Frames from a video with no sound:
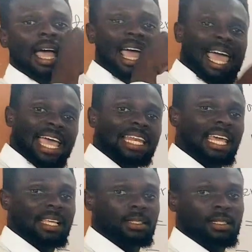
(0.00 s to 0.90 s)
n
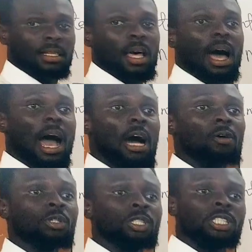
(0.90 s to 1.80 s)
is, I
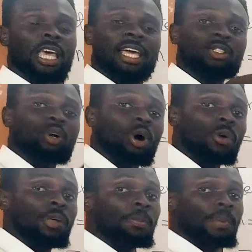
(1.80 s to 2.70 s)
will change
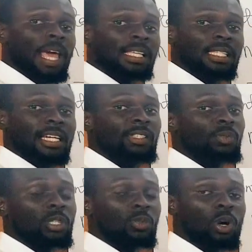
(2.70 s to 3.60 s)
or replace it
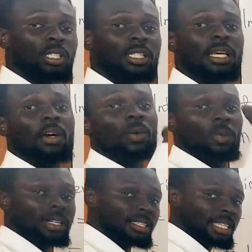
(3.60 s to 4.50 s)
with what?
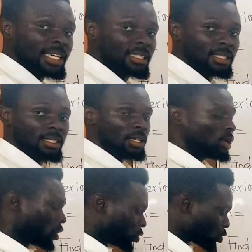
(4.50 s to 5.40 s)
With 6.
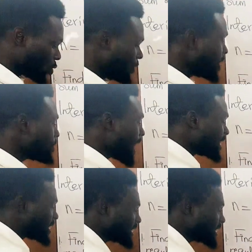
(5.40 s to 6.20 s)
So rewriting